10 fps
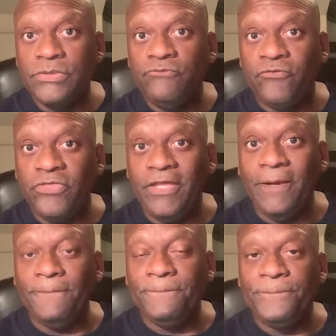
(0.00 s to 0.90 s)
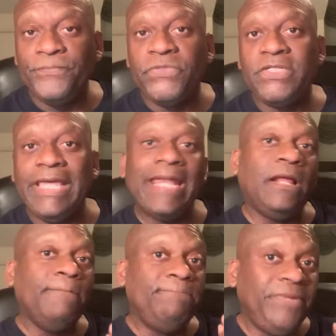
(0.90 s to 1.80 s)
for them to
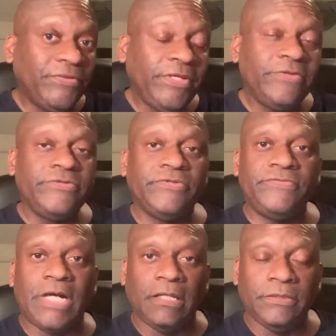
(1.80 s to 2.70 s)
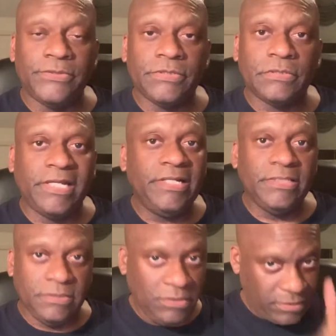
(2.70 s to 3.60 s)
get billions of dollars. I
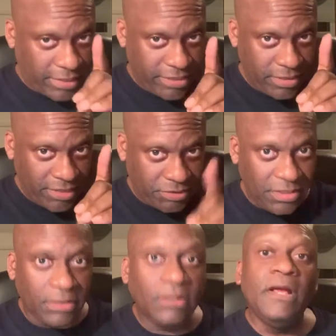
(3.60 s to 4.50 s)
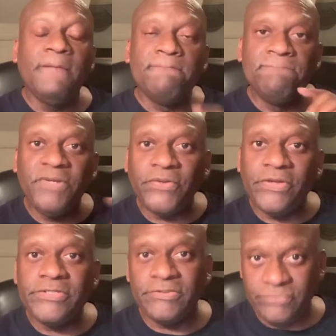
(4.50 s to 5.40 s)
didn't not I did not stutter.
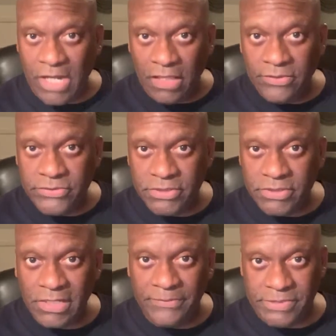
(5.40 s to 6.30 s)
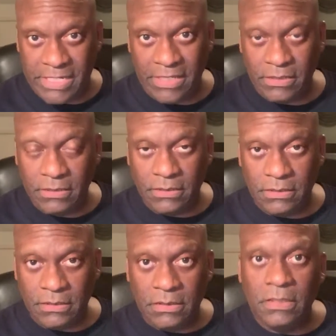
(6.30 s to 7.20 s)
Billions of dollars in subsidy
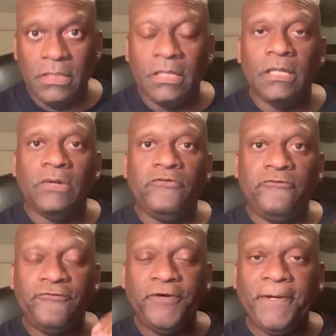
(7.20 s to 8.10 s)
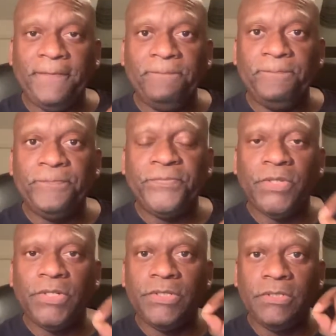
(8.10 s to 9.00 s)
from
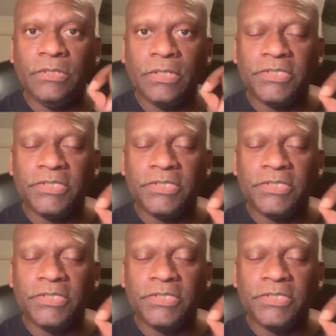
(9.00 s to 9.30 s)
a